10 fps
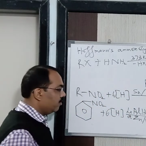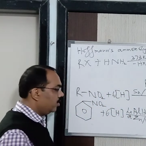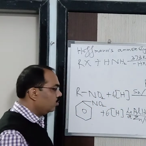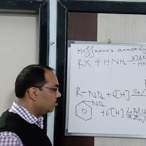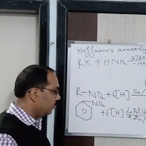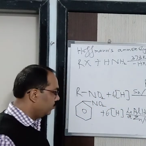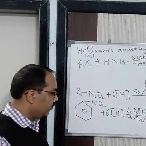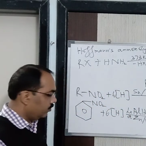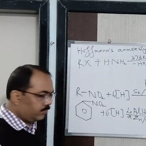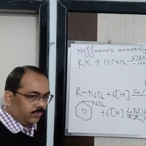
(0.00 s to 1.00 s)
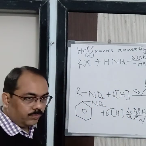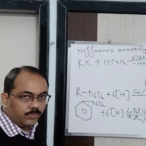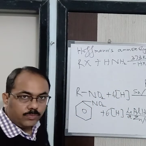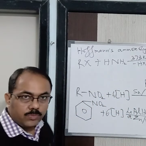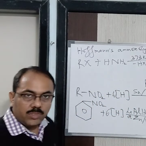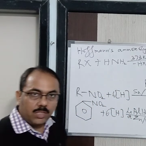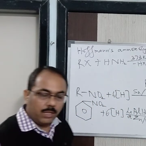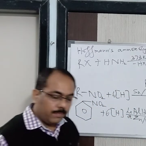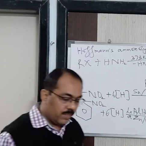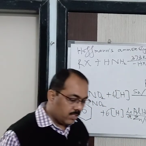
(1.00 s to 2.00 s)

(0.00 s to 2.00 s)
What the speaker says: will do. Clear?